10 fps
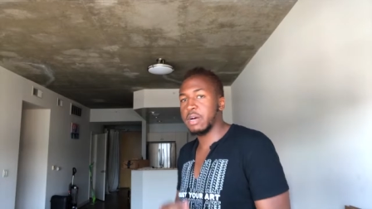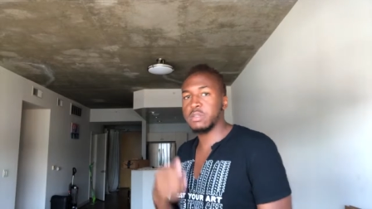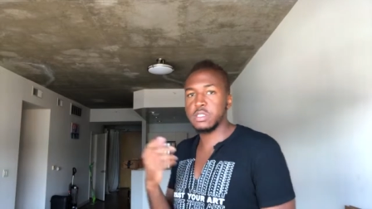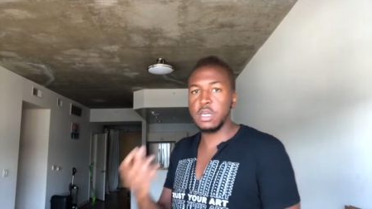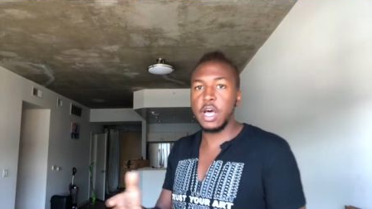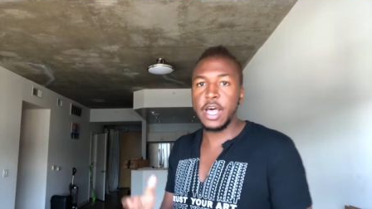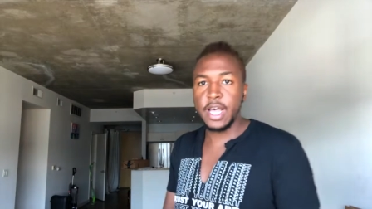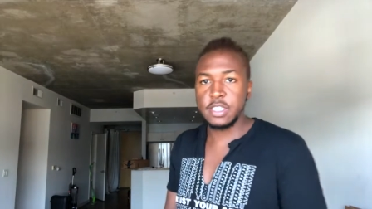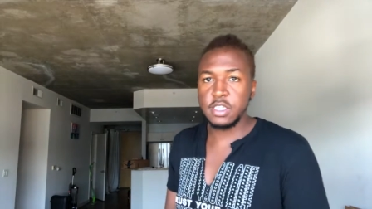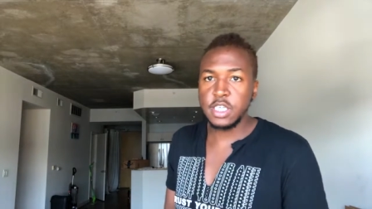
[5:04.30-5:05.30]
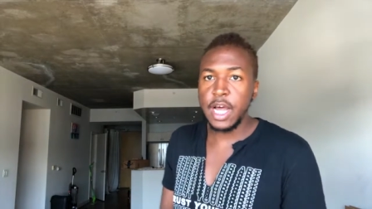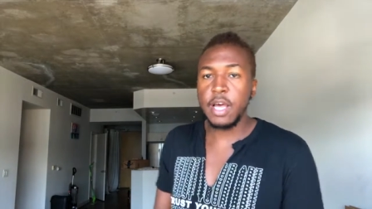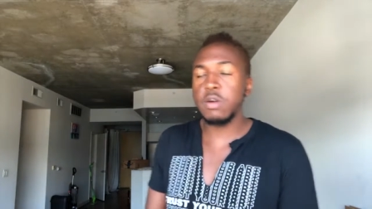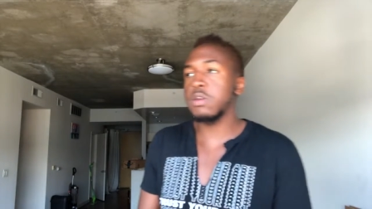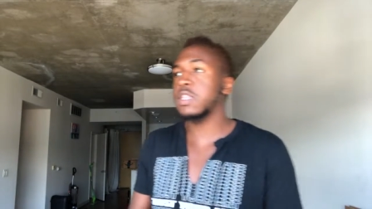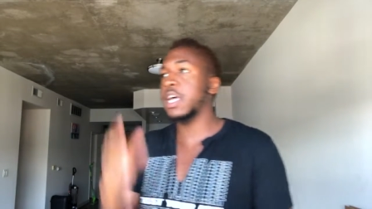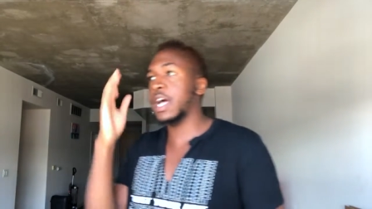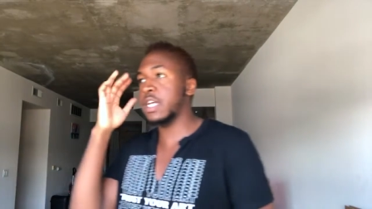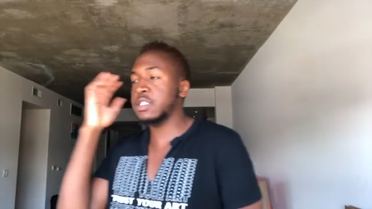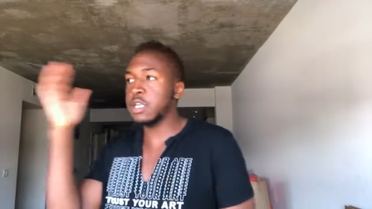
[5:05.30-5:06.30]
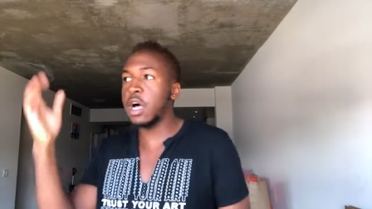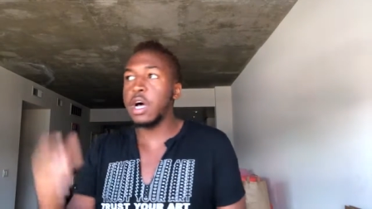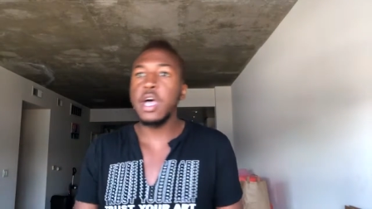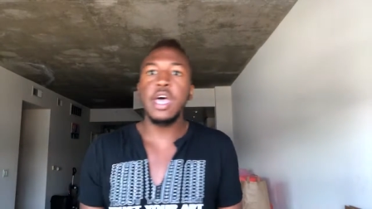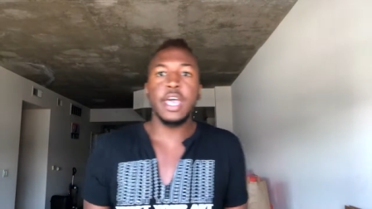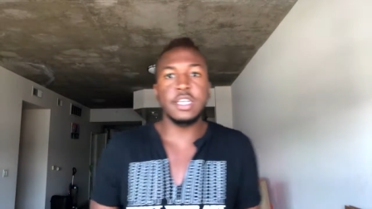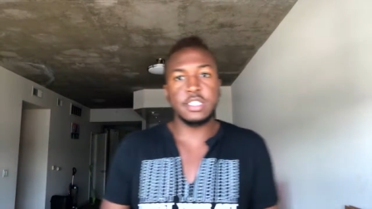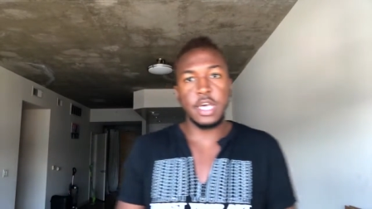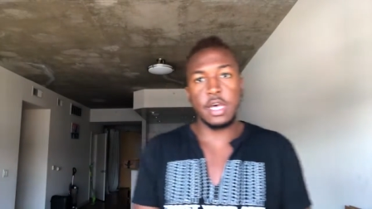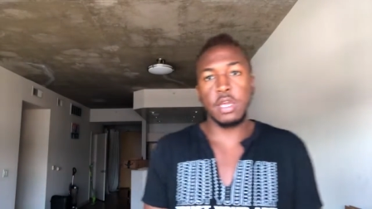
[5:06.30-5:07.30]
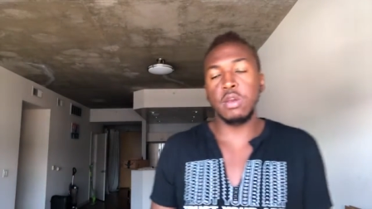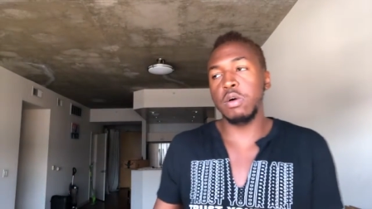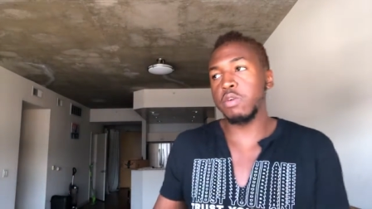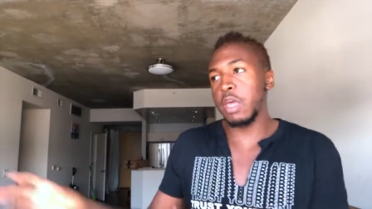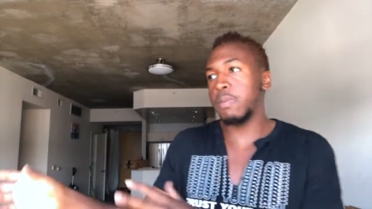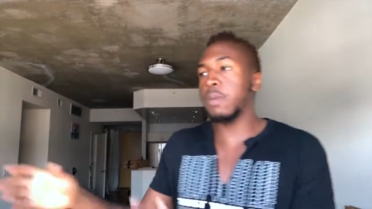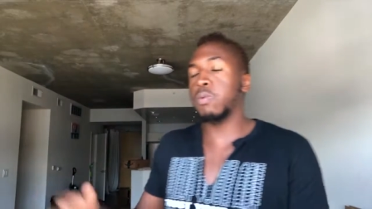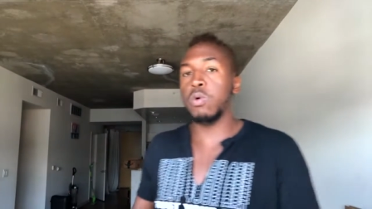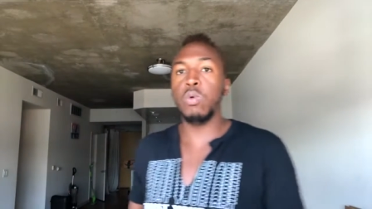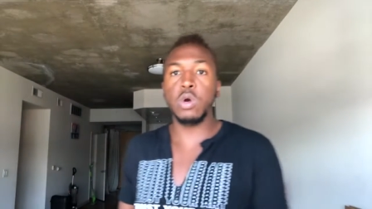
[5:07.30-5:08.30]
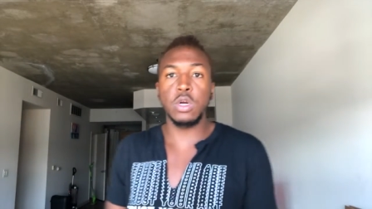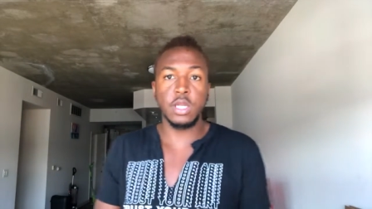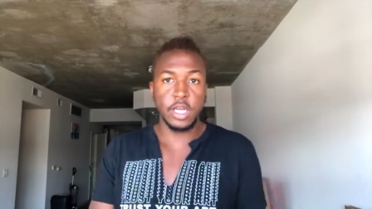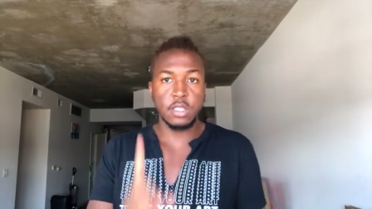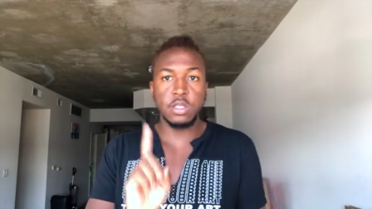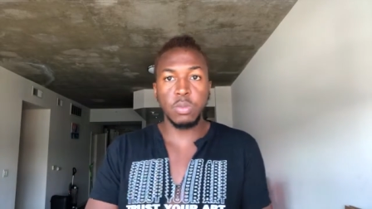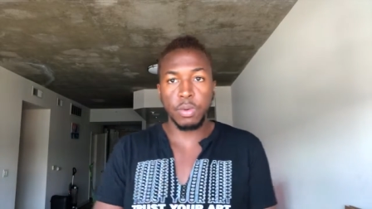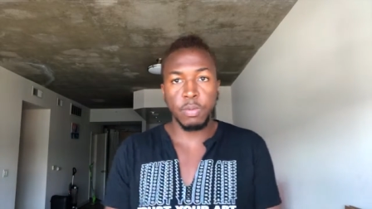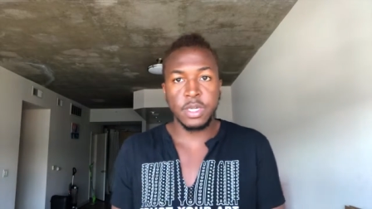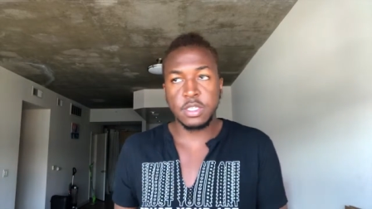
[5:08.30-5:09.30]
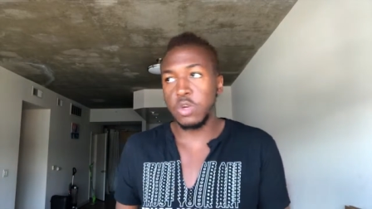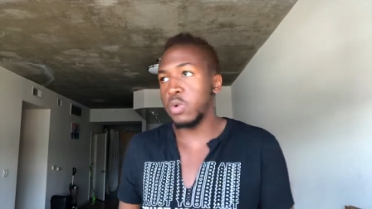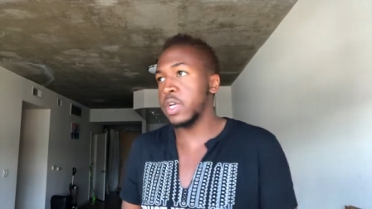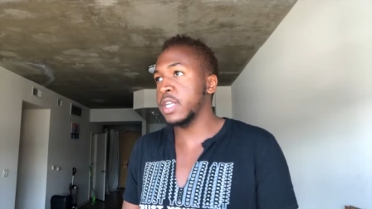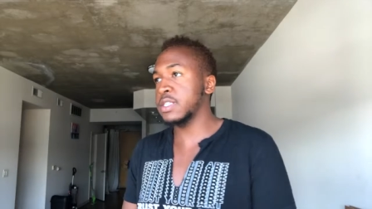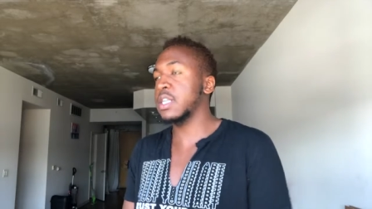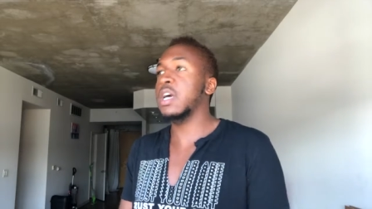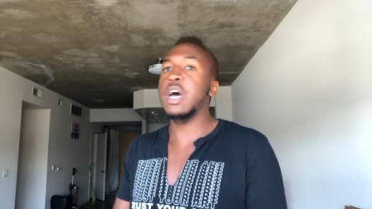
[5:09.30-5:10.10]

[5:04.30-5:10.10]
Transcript: I was taught as a child or that I saw, is that, gay people were like super promiscuous.